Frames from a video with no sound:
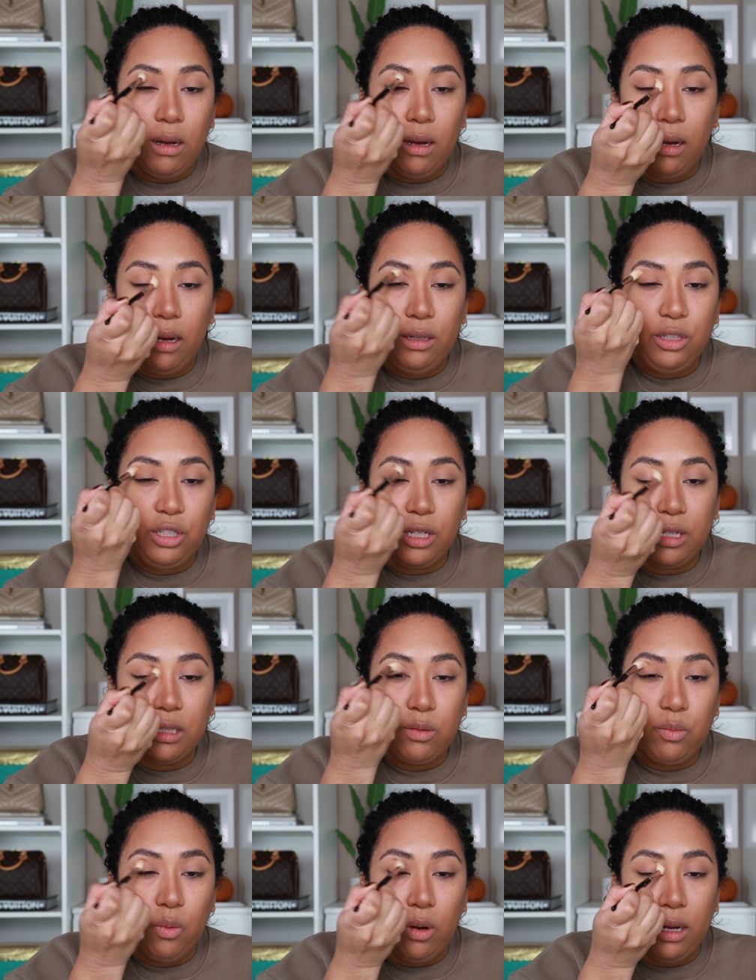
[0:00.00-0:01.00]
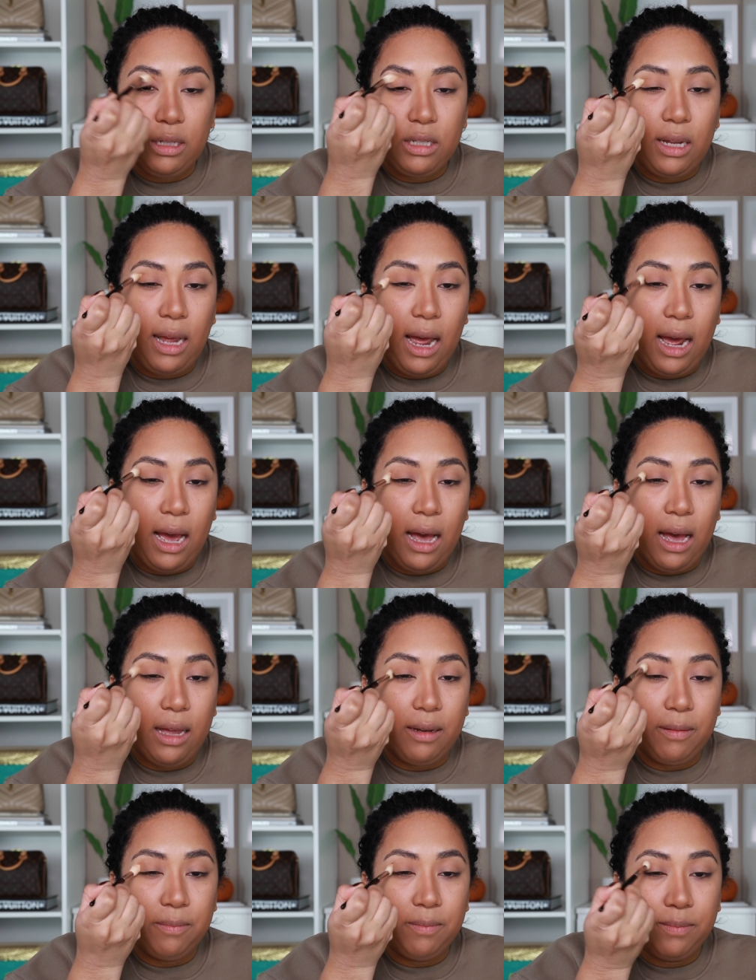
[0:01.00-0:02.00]
I just want to
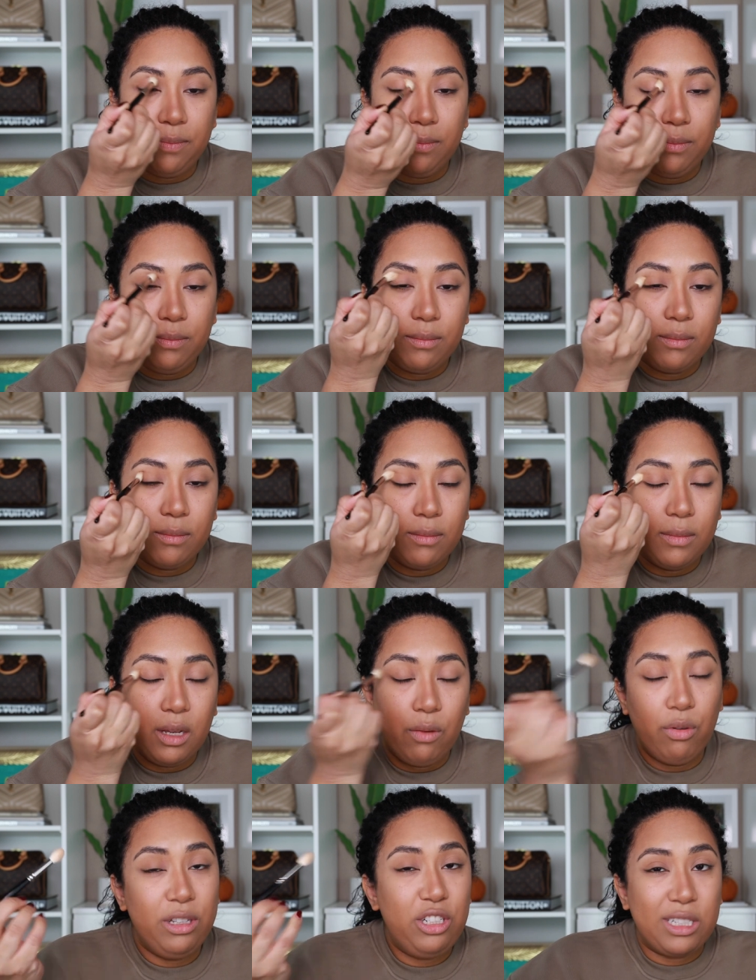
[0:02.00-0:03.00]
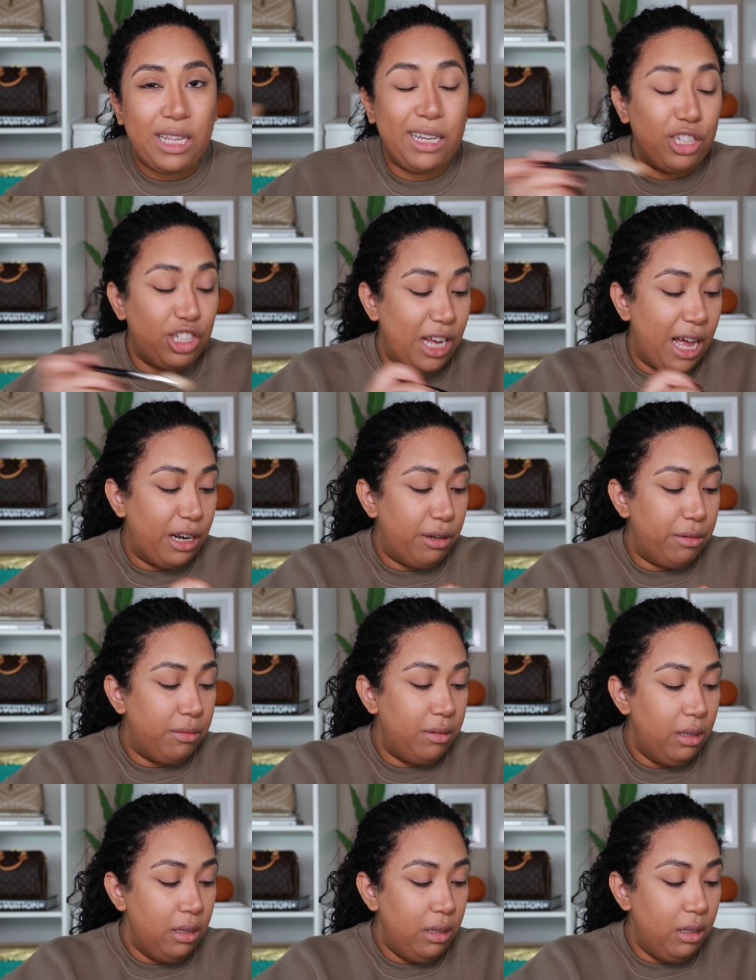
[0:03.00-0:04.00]
add really just like a
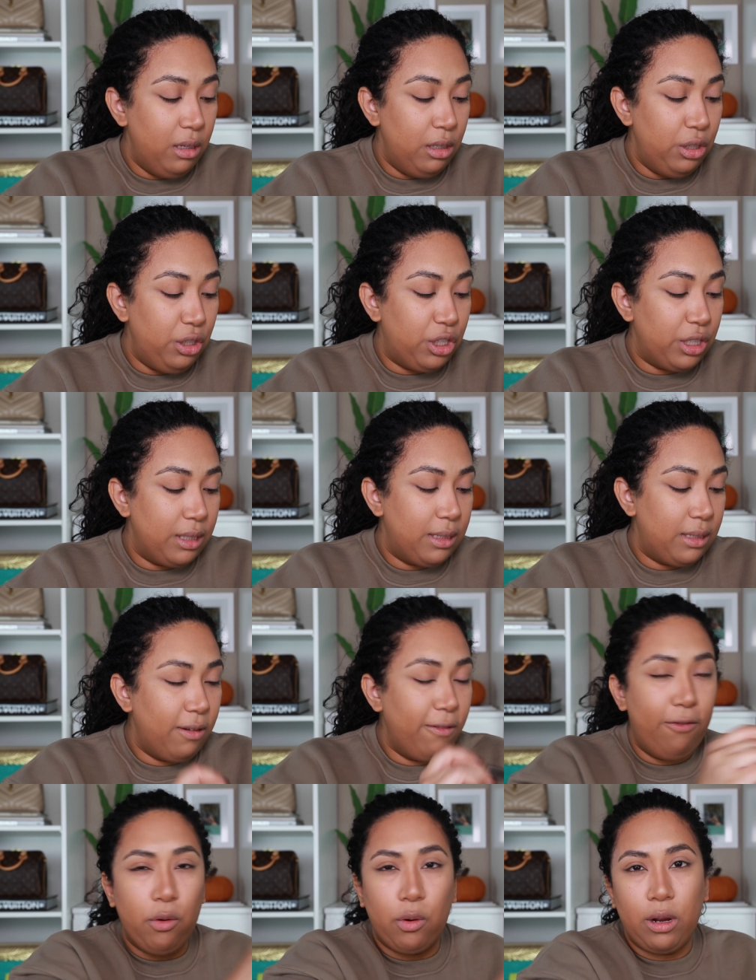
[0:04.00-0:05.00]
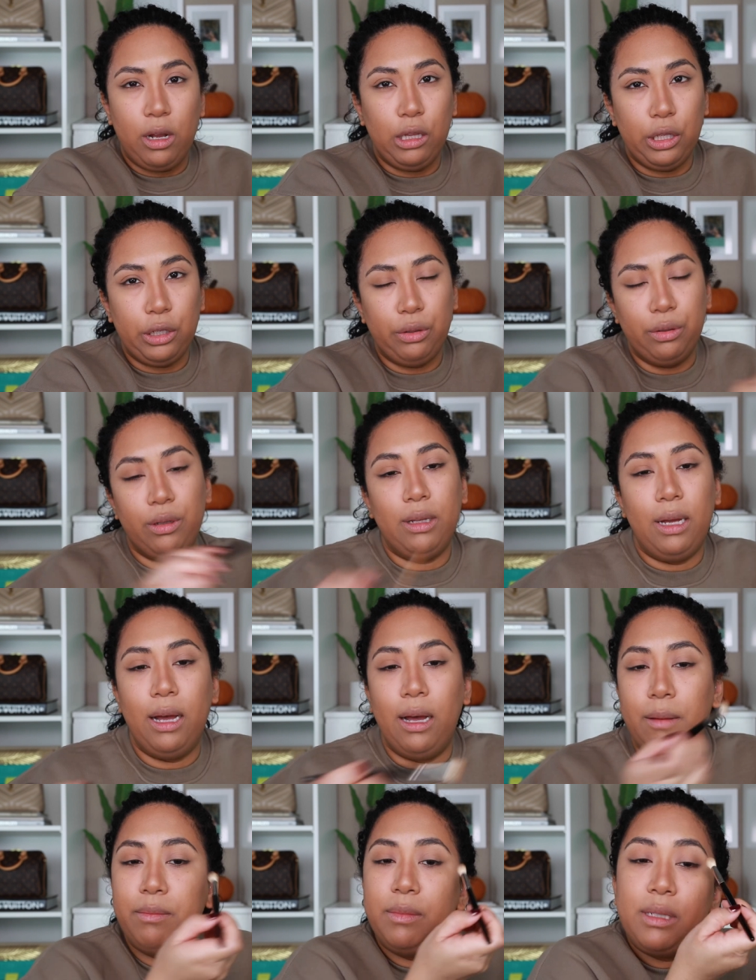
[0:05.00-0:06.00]
shadow, just for a little
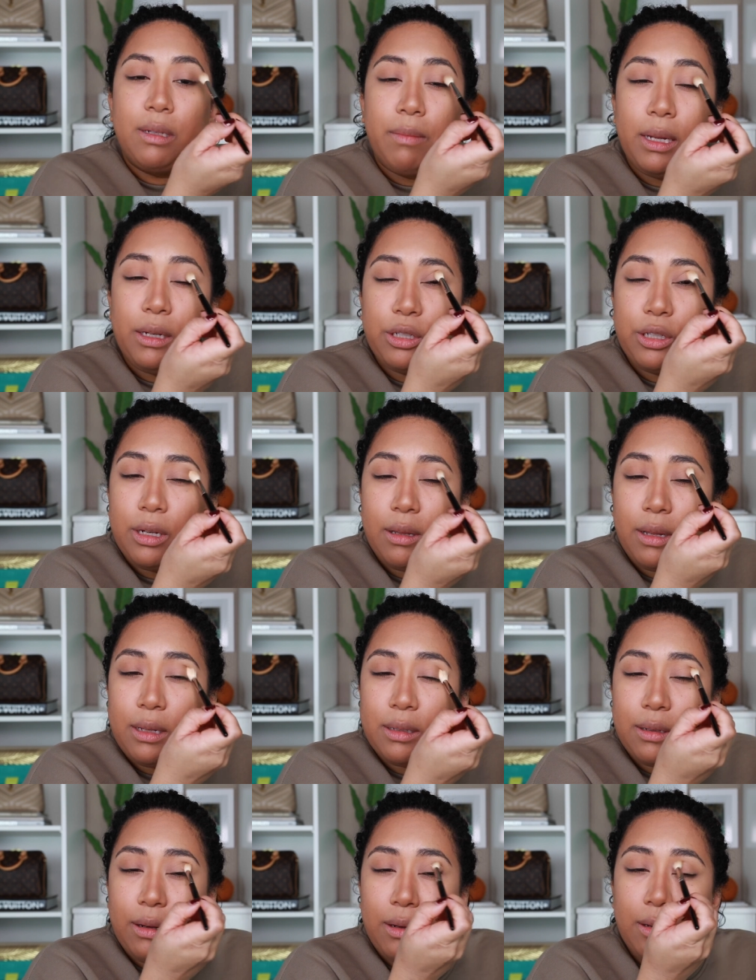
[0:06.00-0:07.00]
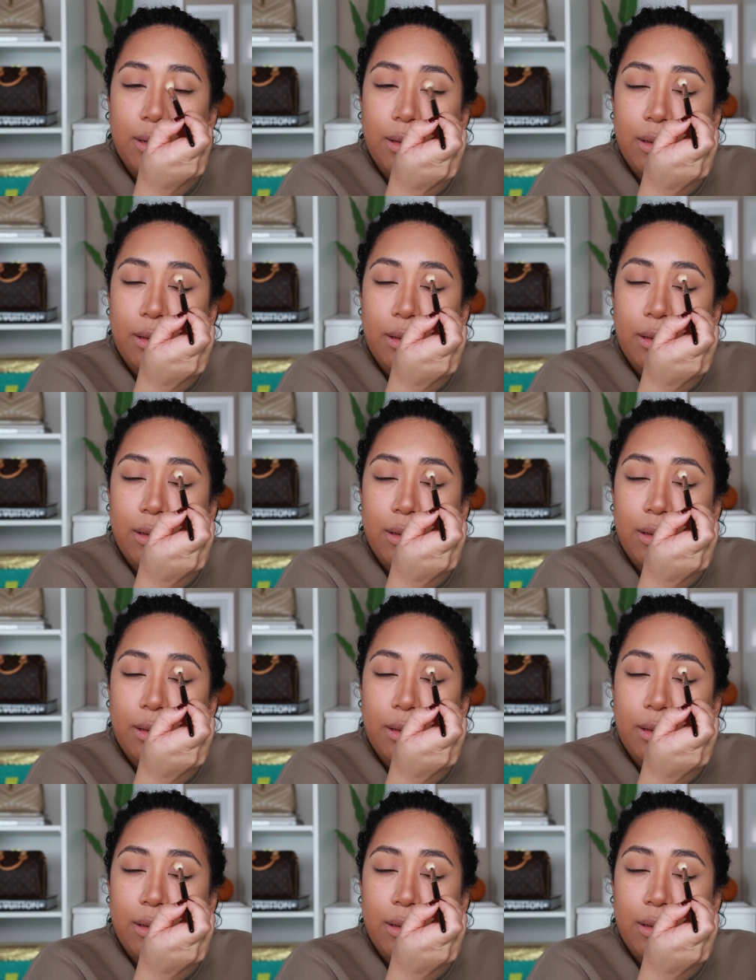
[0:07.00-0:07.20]
um, dimension, that's all.